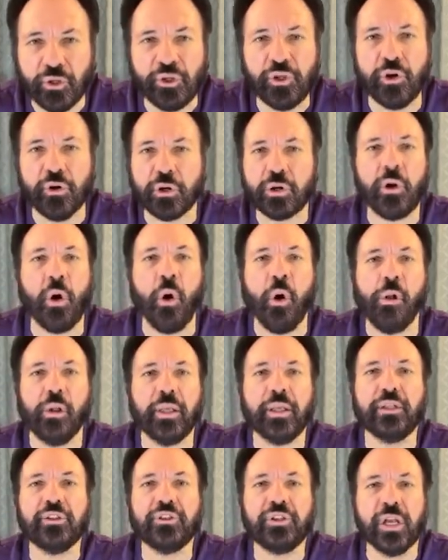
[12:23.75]
You're
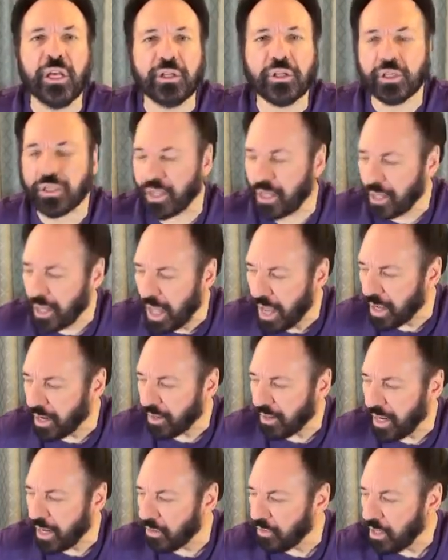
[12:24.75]
calling Jesus a
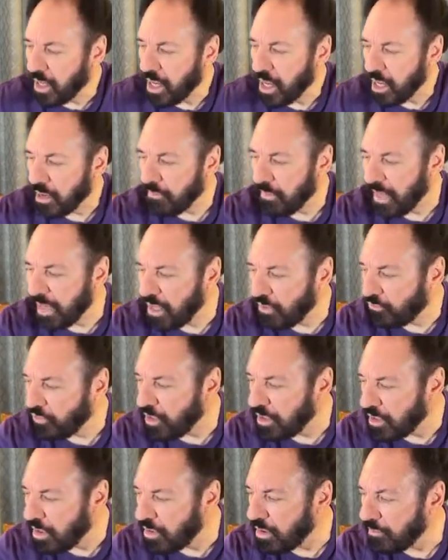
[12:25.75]
liar. Now, many of
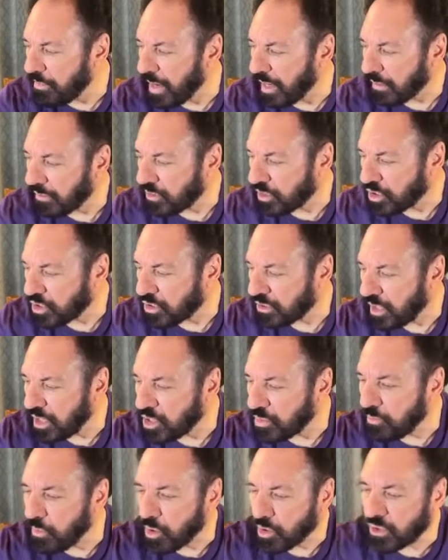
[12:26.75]
you know about this,
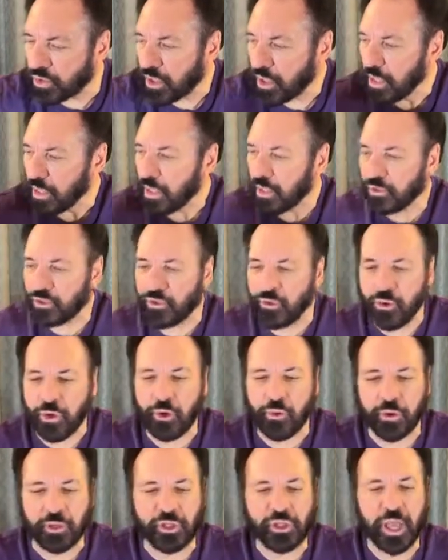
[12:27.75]
these books, to
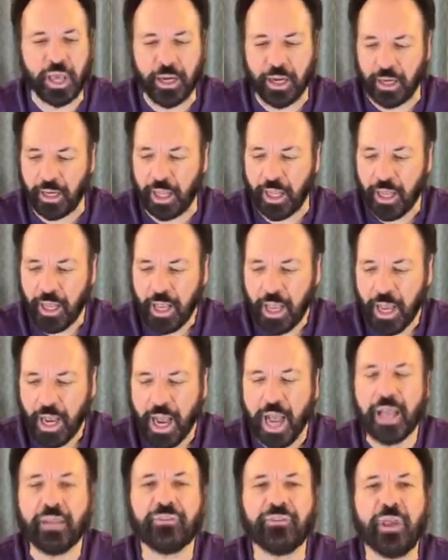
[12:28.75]
Christianity.
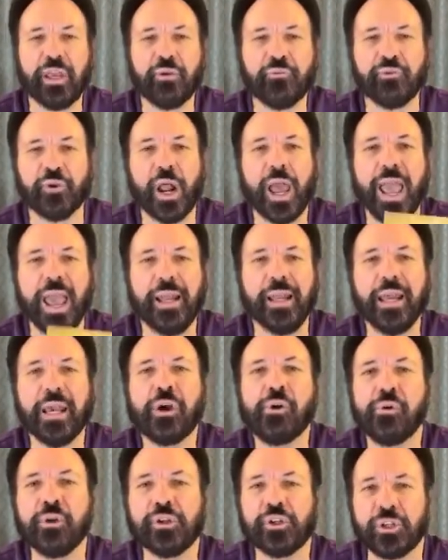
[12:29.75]
I think for any
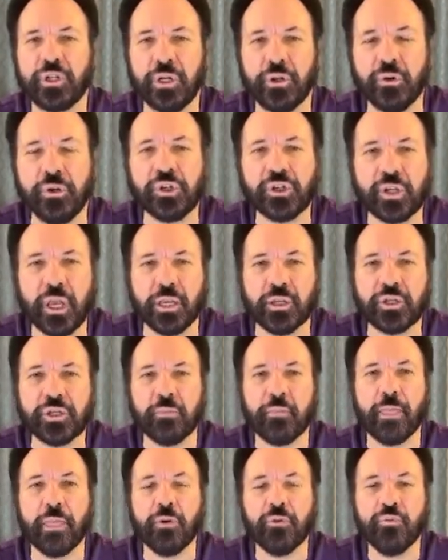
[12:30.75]
Christian who
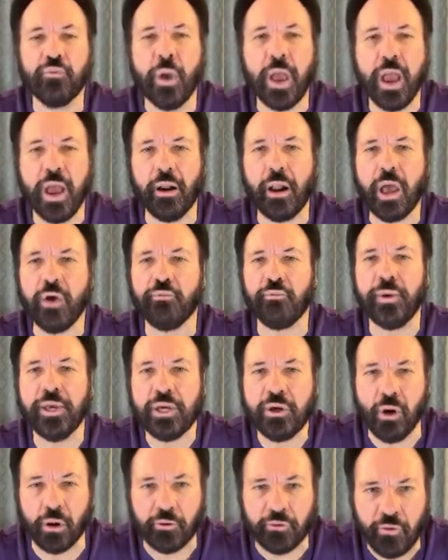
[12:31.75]
says, where have we
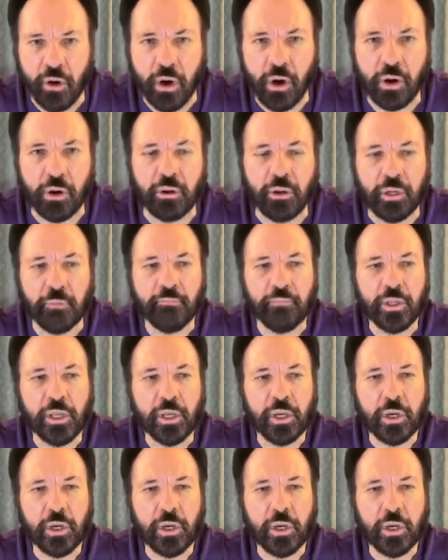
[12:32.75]
gone wrong?